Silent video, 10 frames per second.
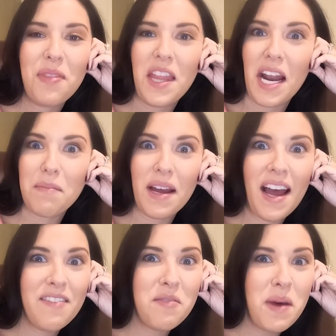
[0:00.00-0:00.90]
that I'm gonna
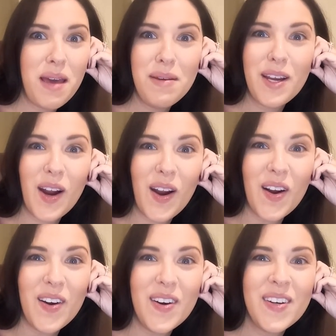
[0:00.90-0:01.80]
have a baby
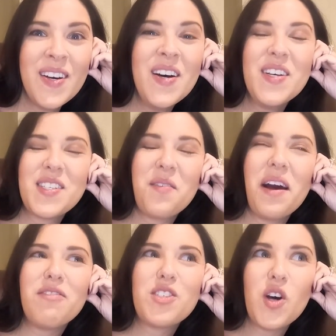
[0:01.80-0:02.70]
girl. So we
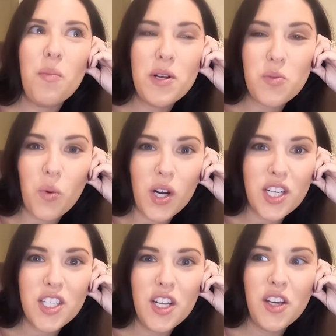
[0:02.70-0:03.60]
have so much
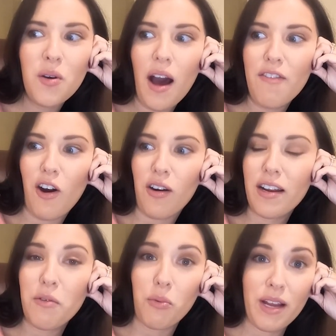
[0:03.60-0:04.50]
work to do. I've
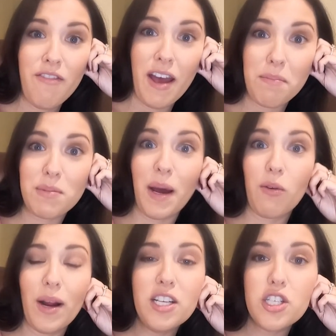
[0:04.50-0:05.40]
already revamped my
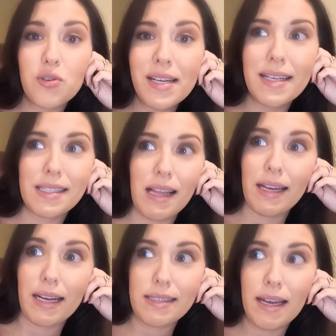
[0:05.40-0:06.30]
registry because
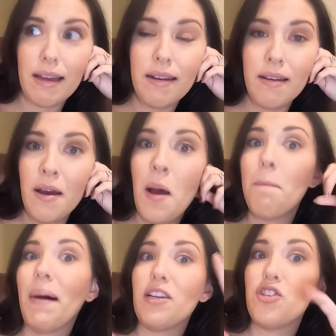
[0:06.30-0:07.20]
like I said,
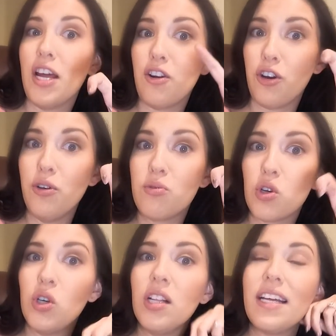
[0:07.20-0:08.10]
my gender
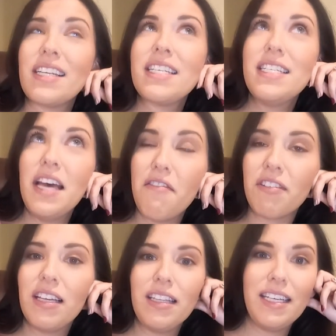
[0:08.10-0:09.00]
neutral
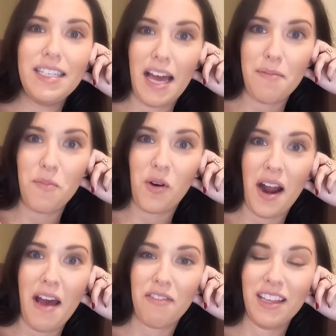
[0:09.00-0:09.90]
definitely leaned more
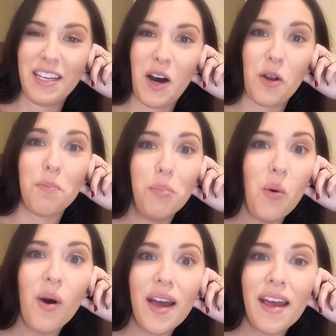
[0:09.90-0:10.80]
heavily on
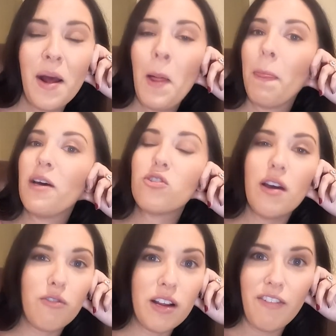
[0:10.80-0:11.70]
boy. So
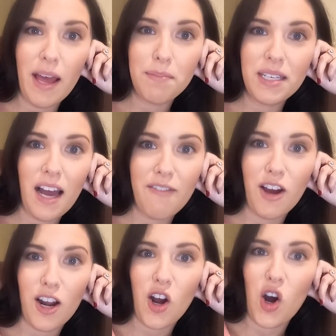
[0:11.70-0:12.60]
I've revamped it. I've
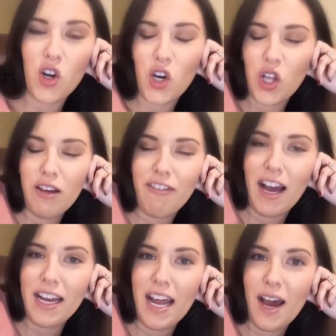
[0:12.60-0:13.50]
got it all
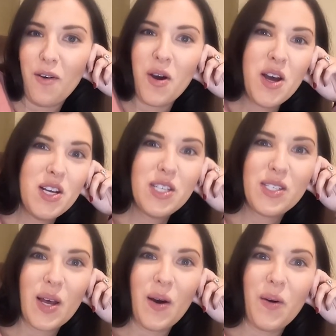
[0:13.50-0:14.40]
girlified now.
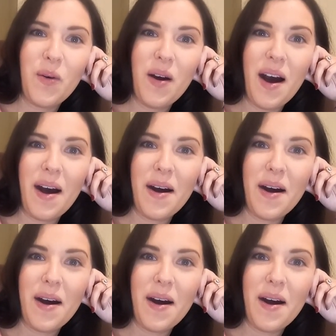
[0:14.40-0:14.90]
So